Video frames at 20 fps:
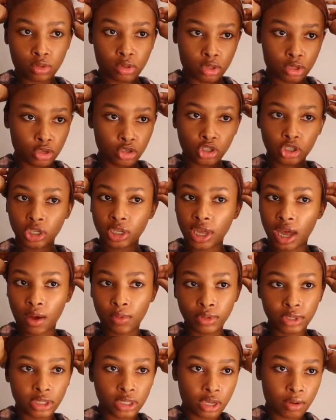Usually I
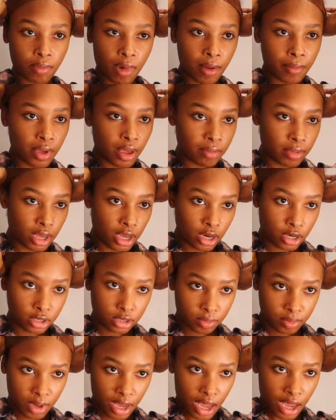would slick my baby hairs
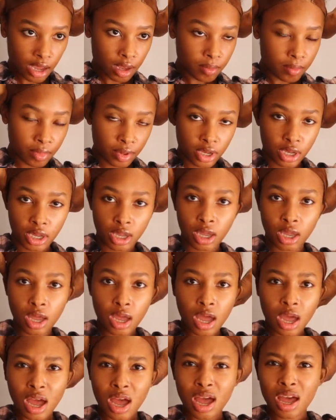back, but
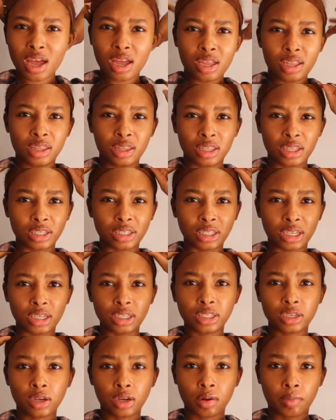this
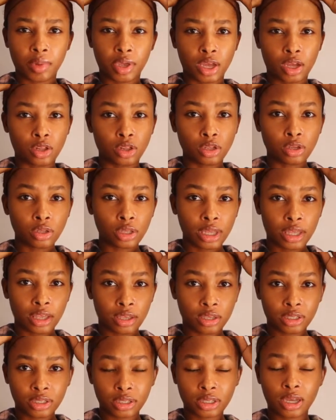is going to be a glueless